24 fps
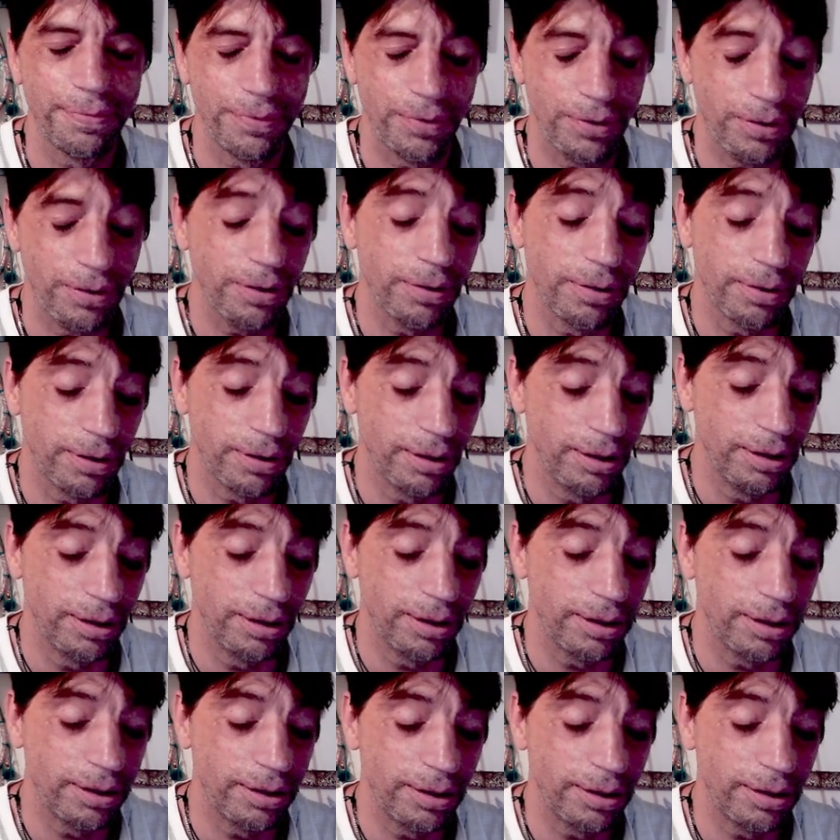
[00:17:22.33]
you're gonna
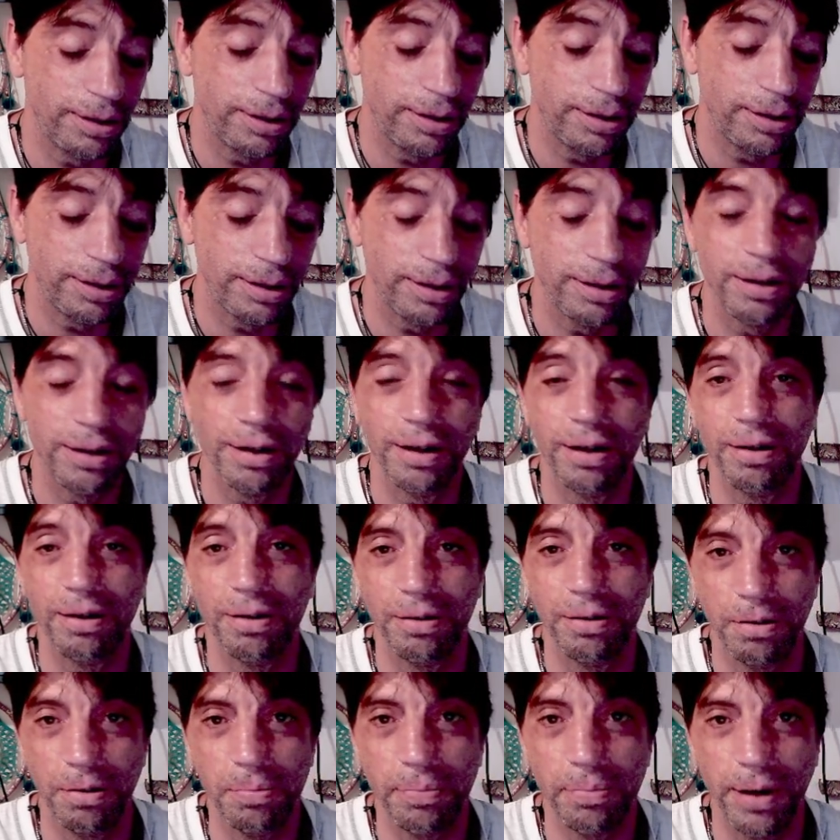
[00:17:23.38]
learn uh,
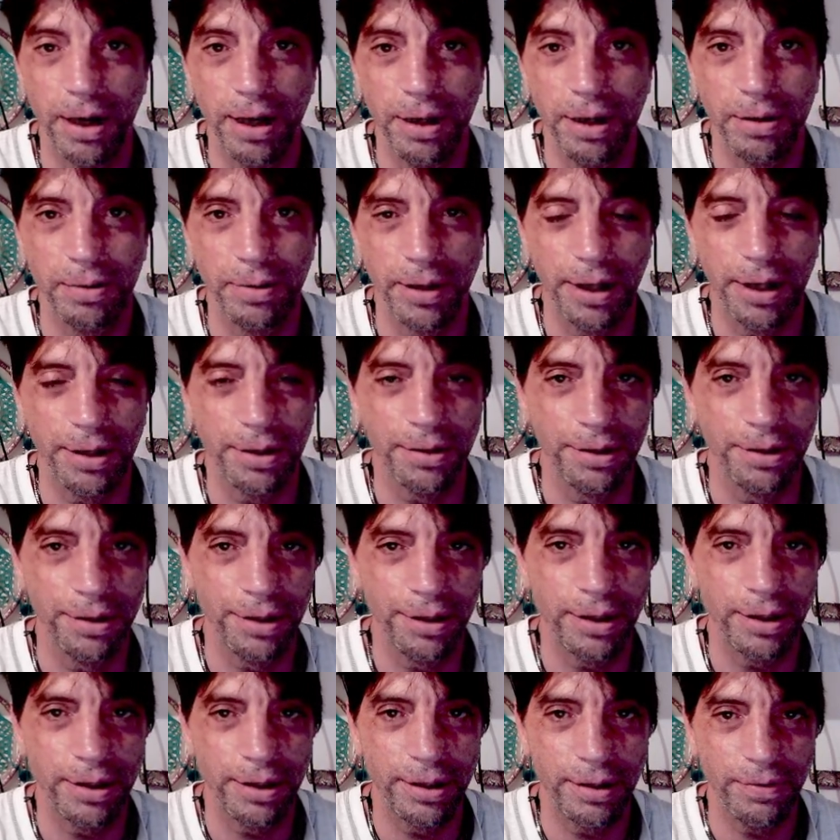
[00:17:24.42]
you probably already
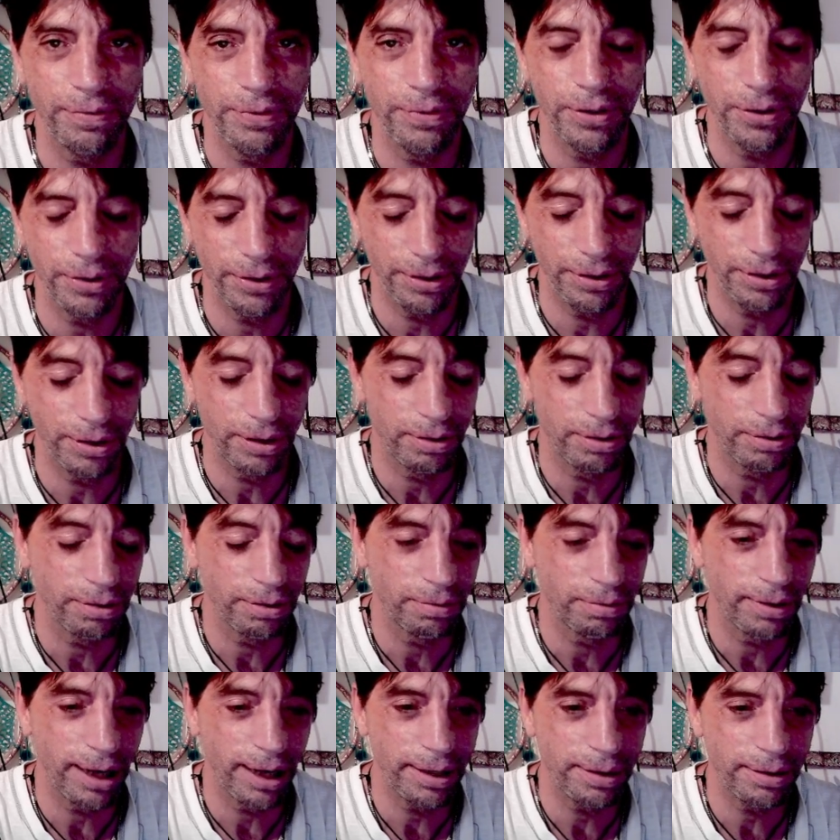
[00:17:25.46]
learned if you're in the, the
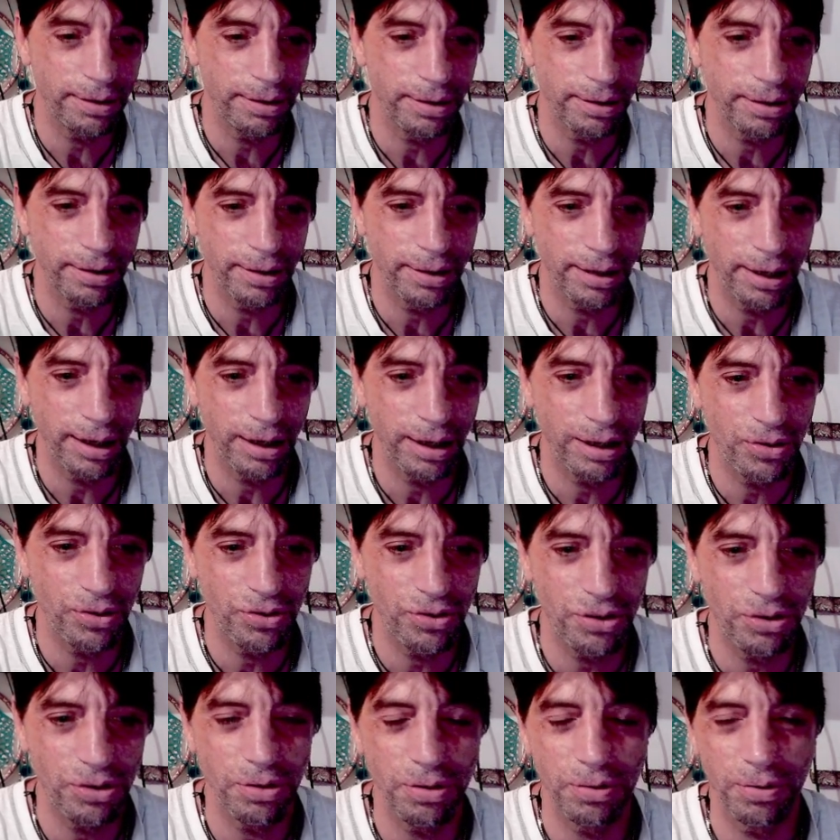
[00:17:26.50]
right uh,
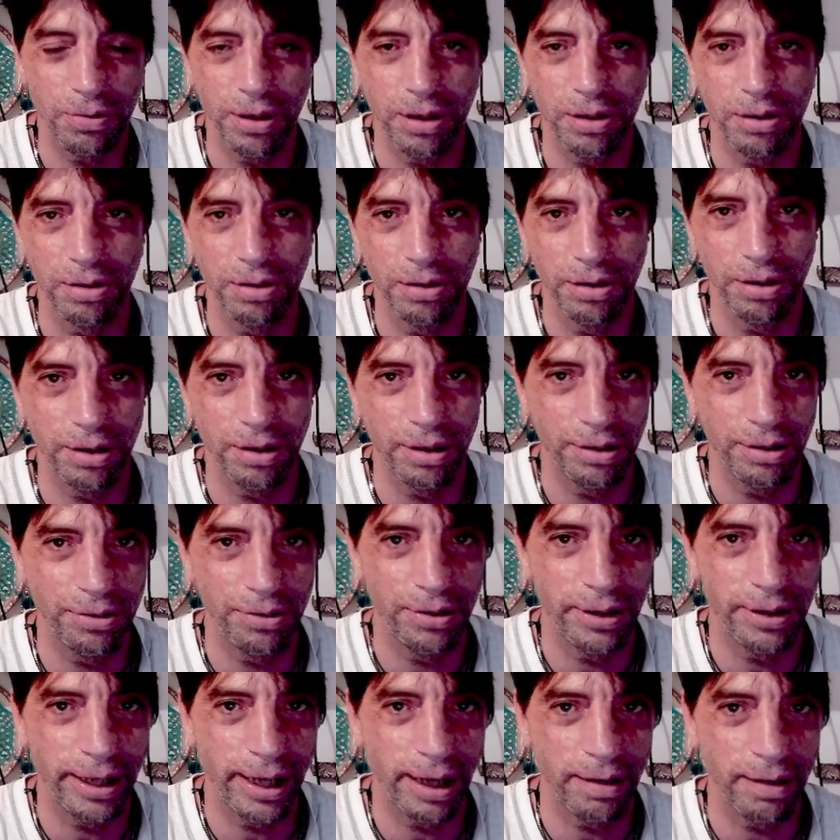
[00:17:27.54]
energies you already learned to
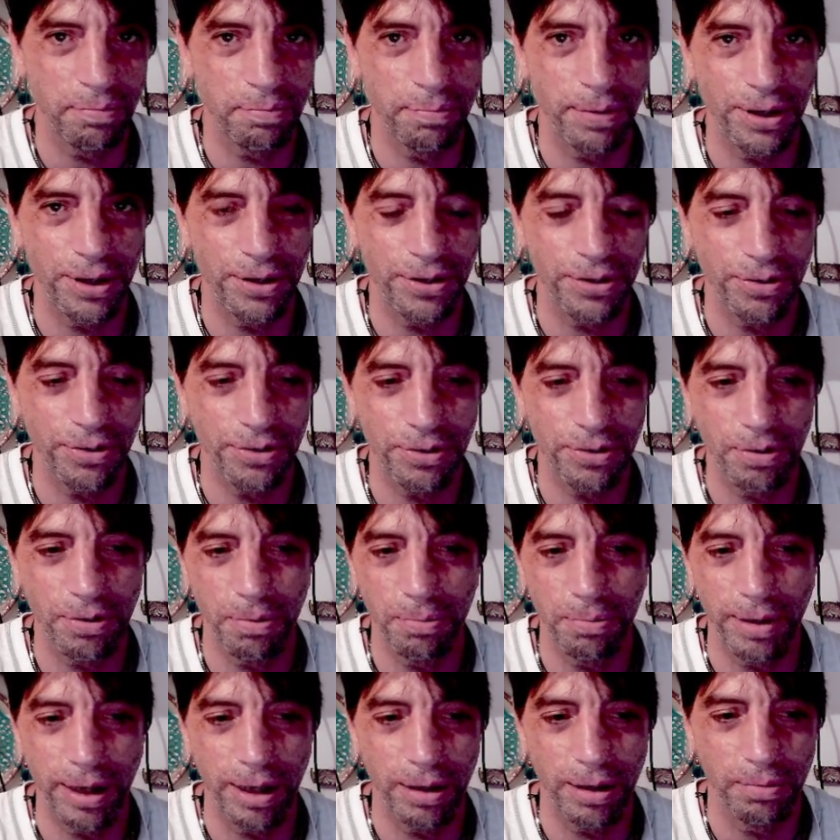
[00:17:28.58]
have patience no
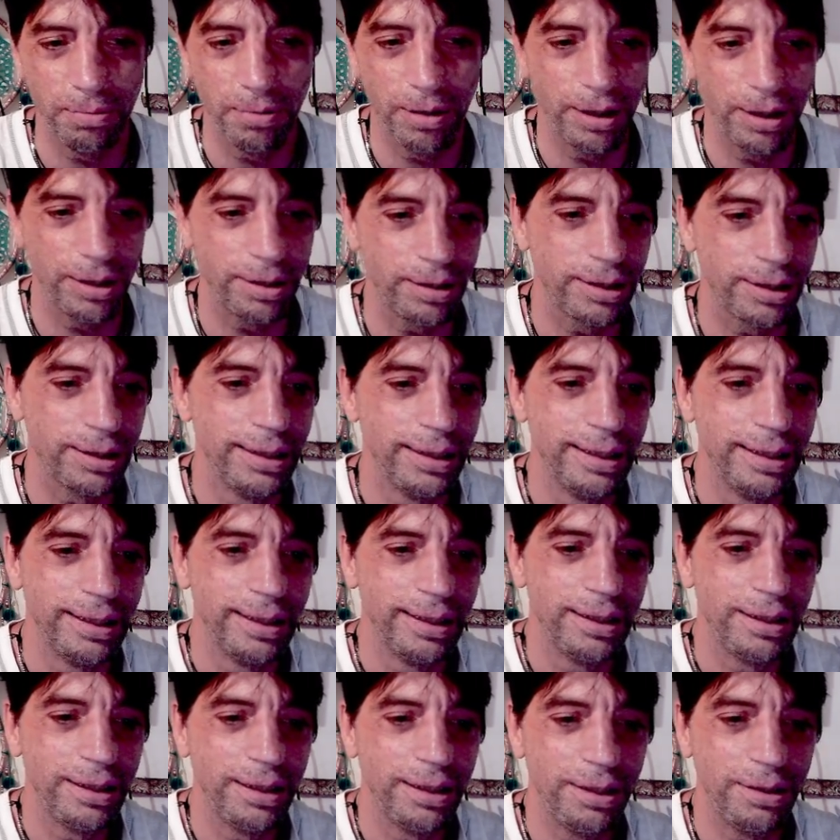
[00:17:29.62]
matter what
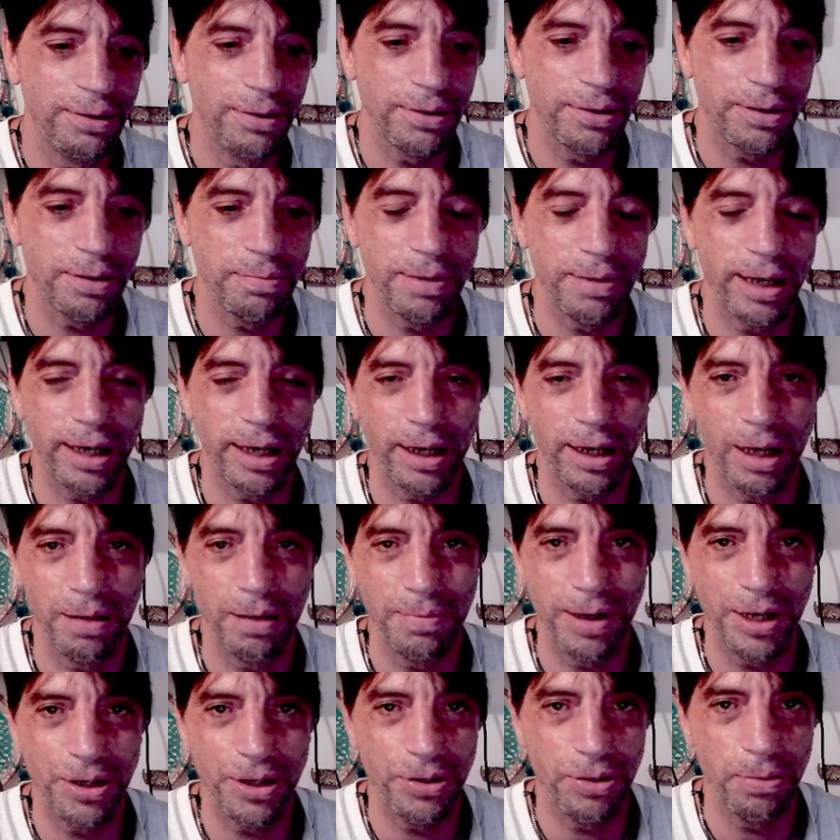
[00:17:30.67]
it doesn't matter how
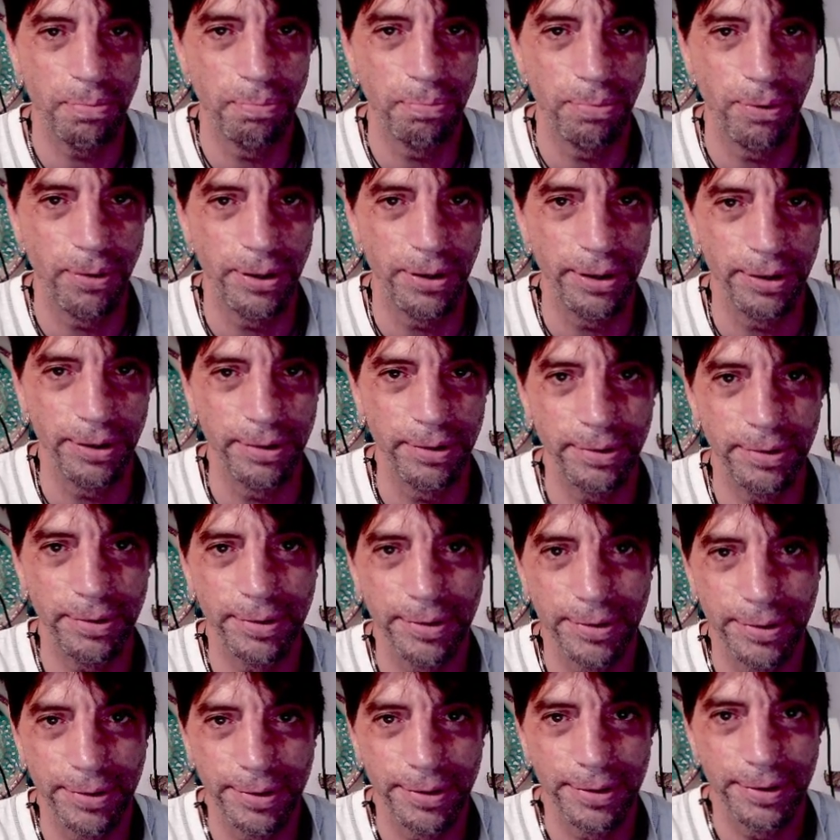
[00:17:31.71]
much you boiled
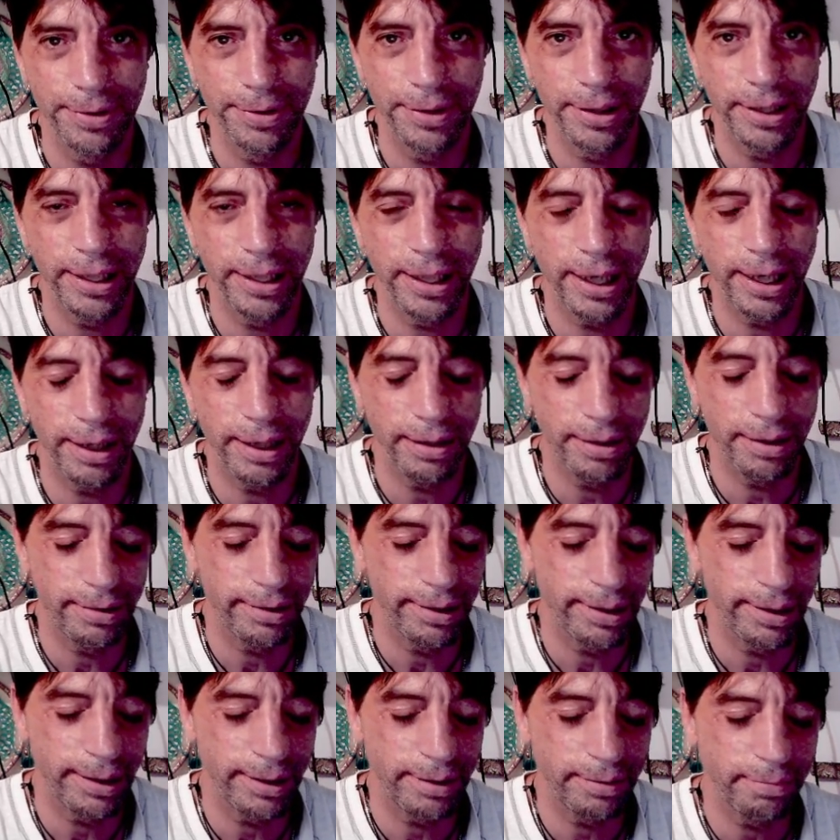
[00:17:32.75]
okay it's
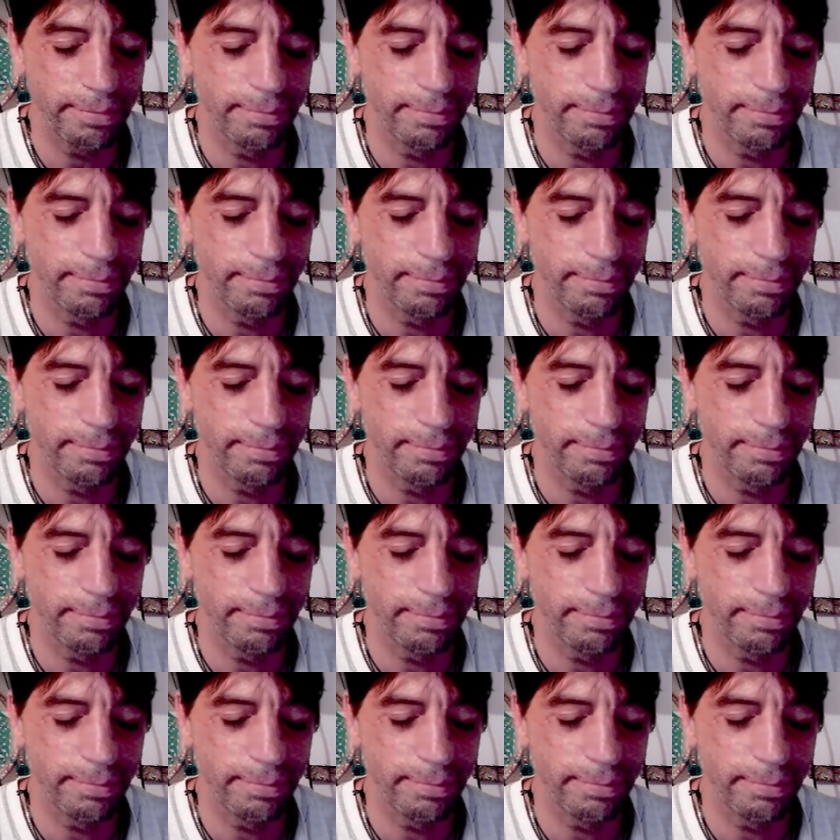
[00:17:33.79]
like